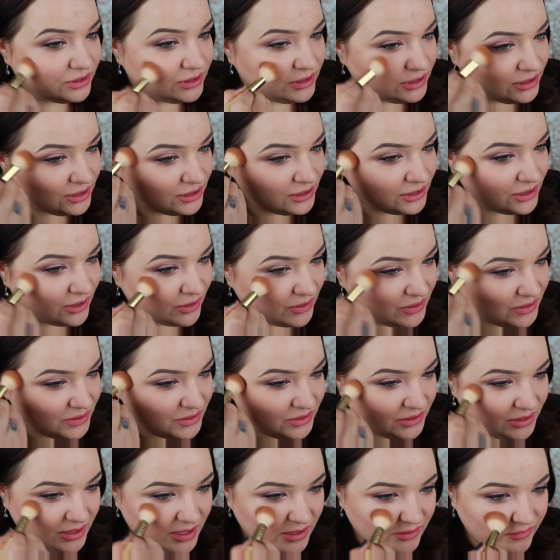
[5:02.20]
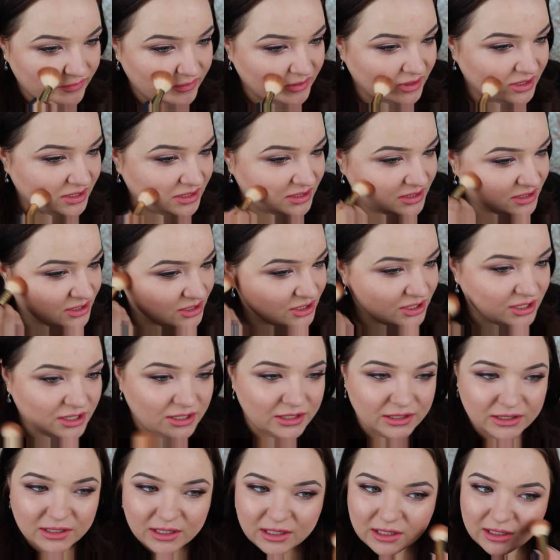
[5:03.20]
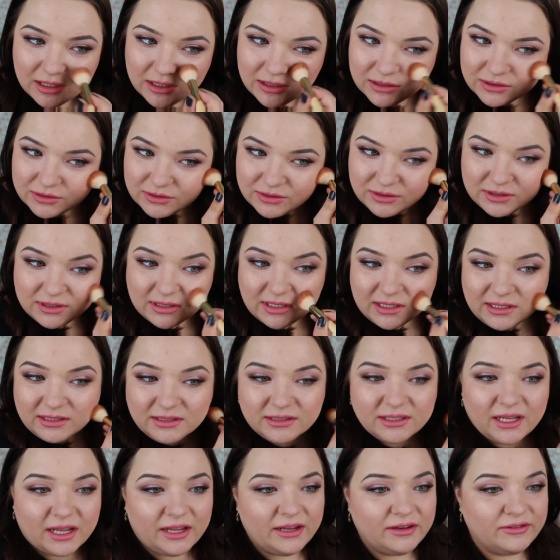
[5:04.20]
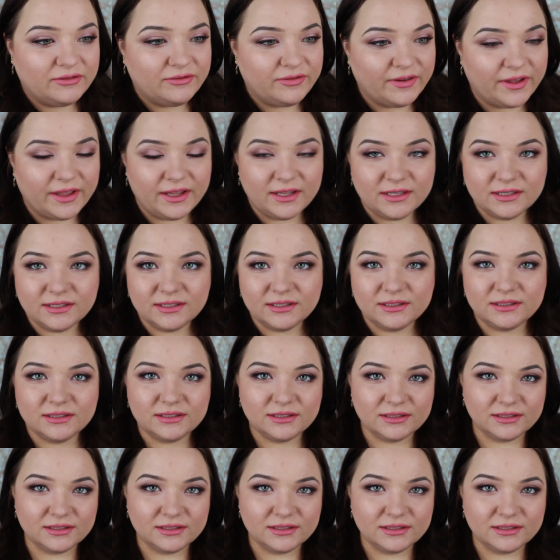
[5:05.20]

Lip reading: it's just going to give nice sheen in the entire face.